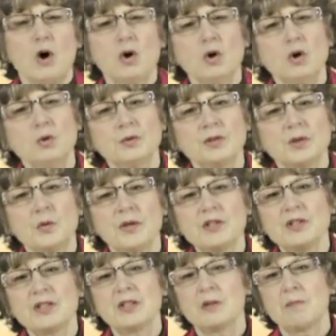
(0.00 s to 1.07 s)
Or hold a
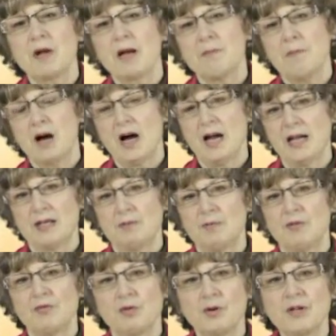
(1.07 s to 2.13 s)
question in my mind
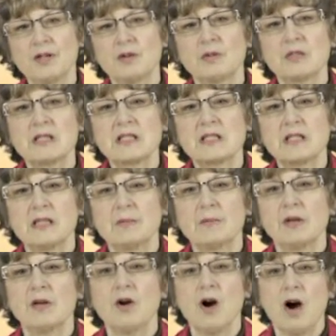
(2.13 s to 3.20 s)
before I go to sleep,
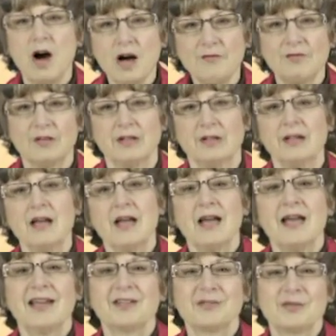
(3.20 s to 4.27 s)
and often
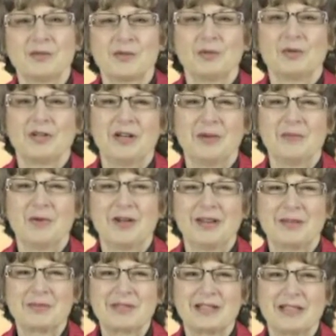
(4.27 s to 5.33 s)
answers will come while
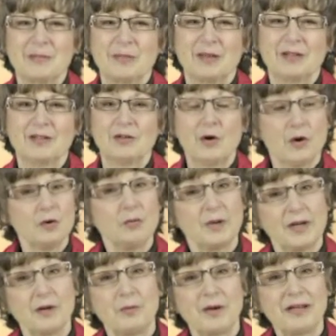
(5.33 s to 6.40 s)
I'm sleeping or
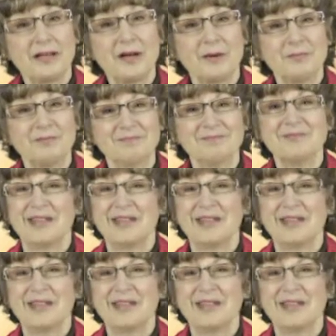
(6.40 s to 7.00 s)
when I wake up,